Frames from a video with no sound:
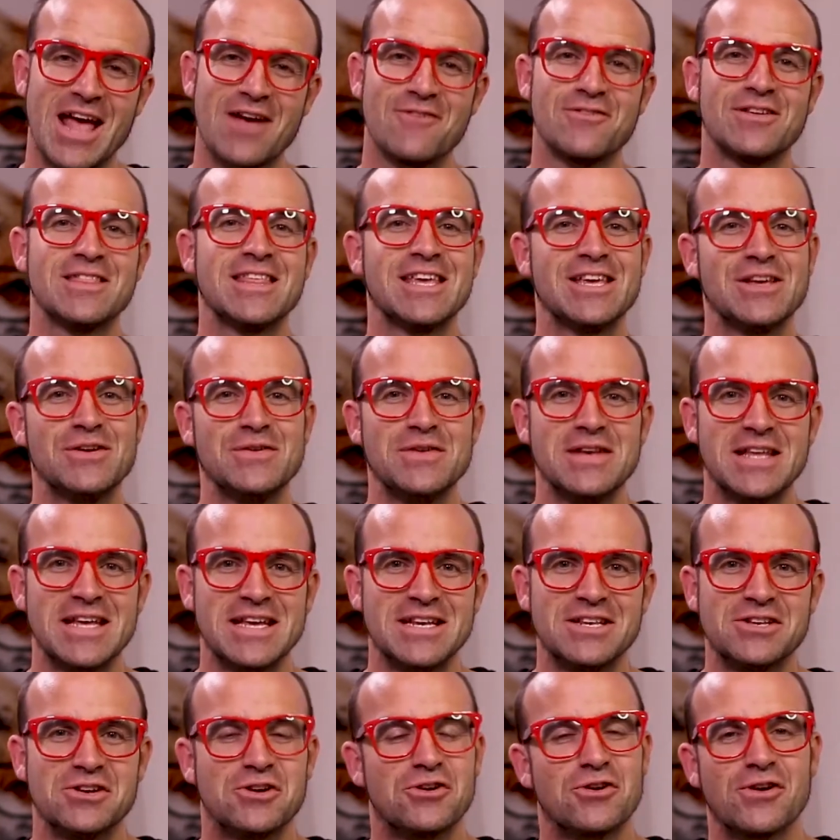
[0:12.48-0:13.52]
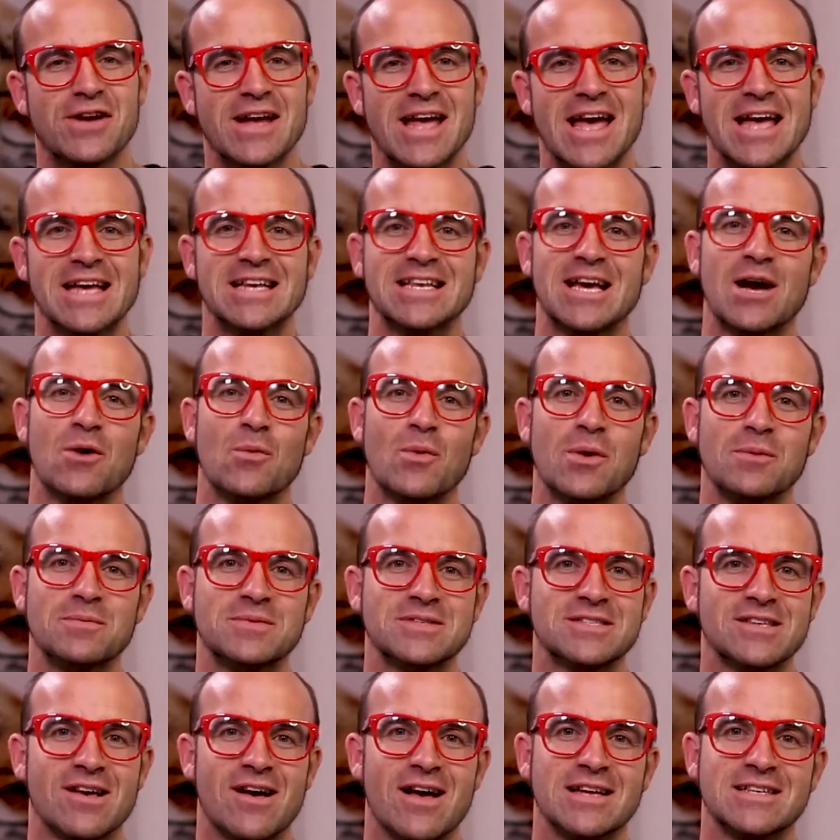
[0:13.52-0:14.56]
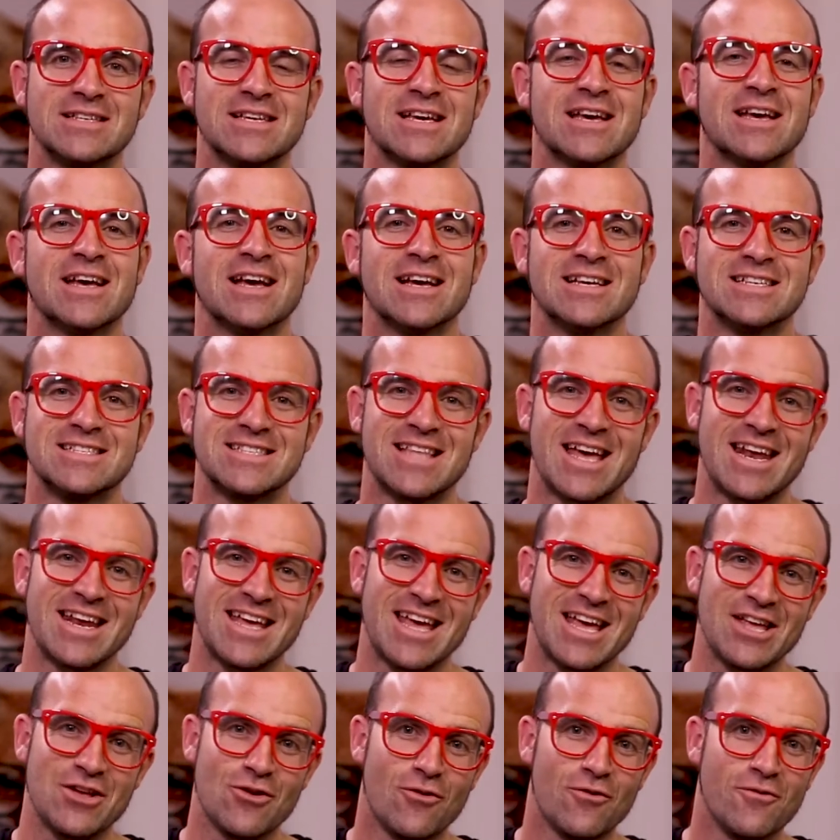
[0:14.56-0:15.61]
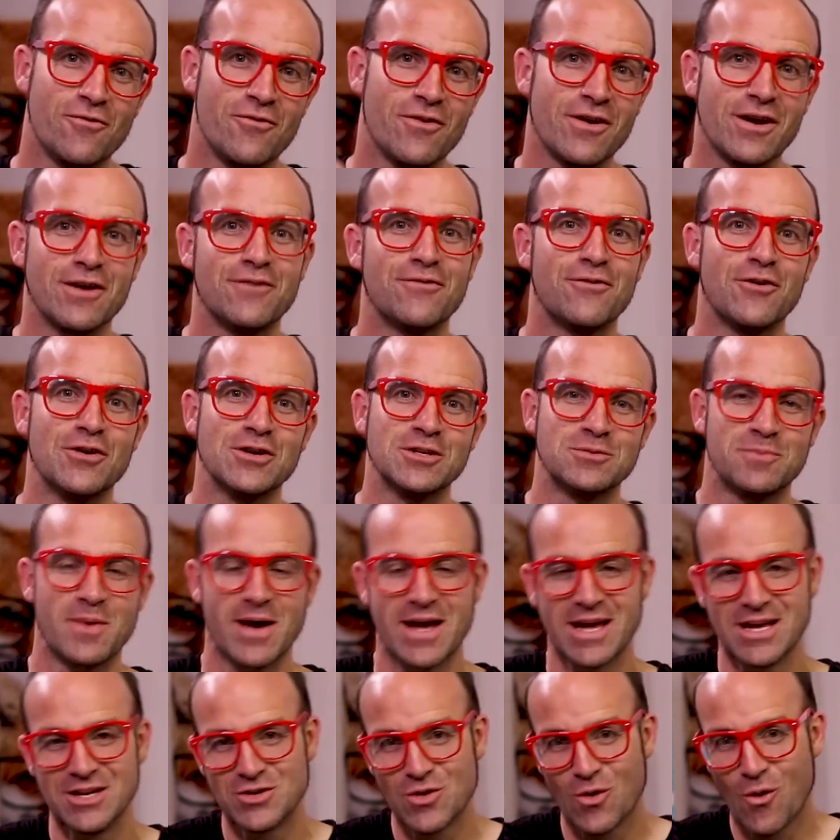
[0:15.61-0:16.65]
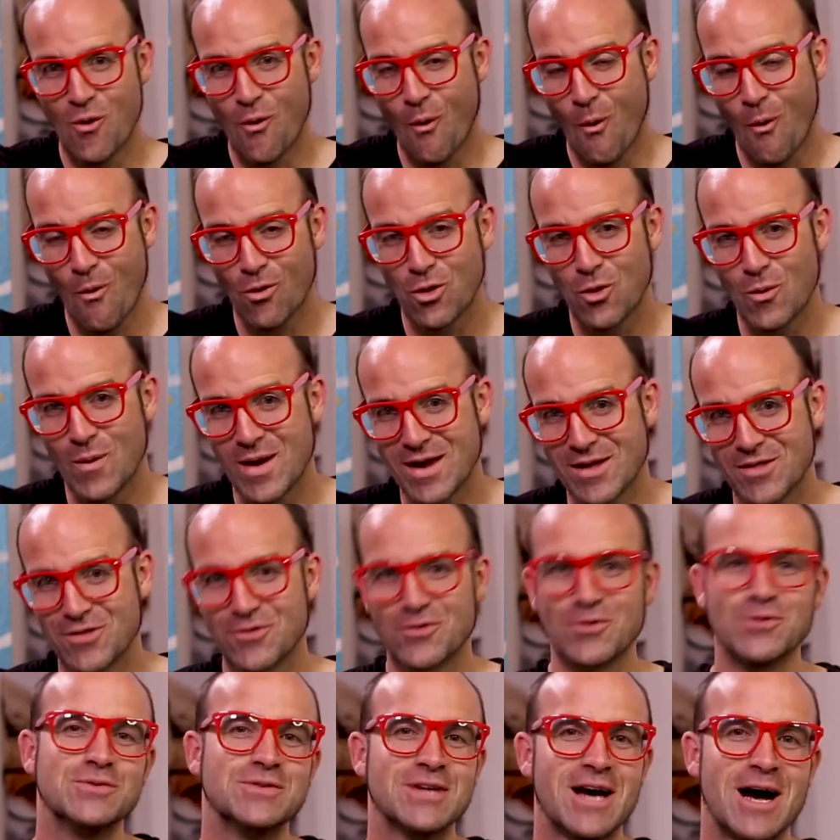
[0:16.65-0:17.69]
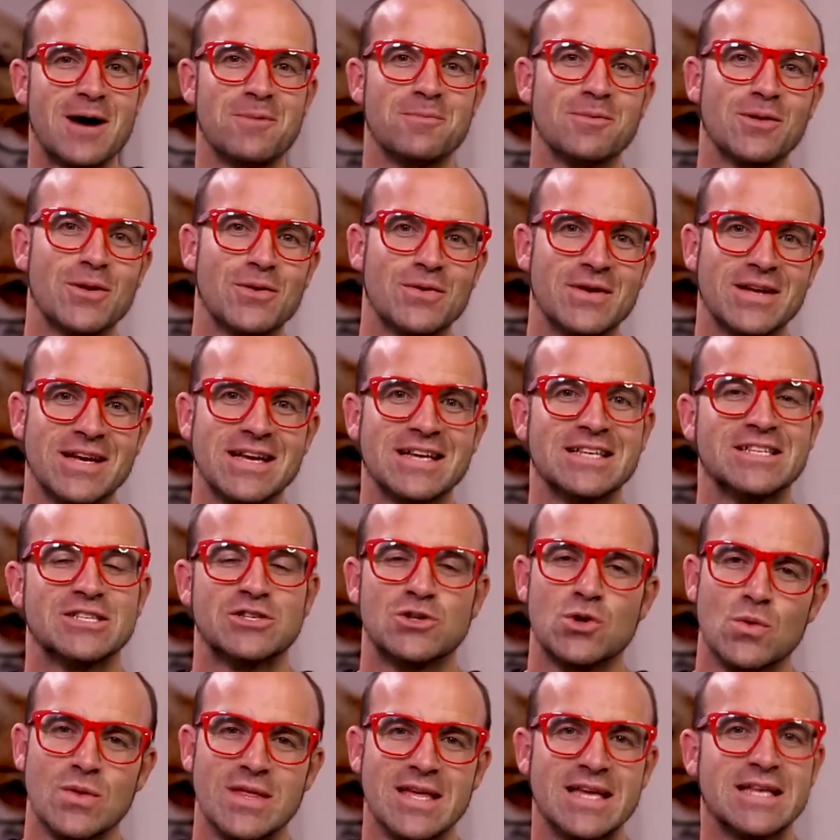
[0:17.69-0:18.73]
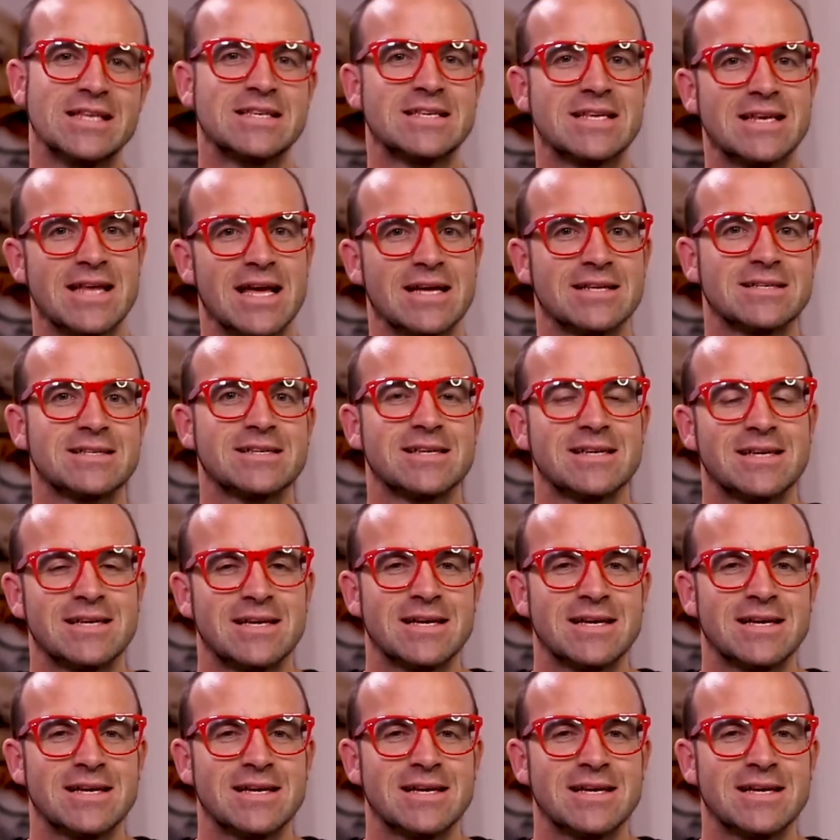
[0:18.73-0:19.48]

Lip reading: everything you need to create a website, starting at your very first page all the way through to uploading it to the internet.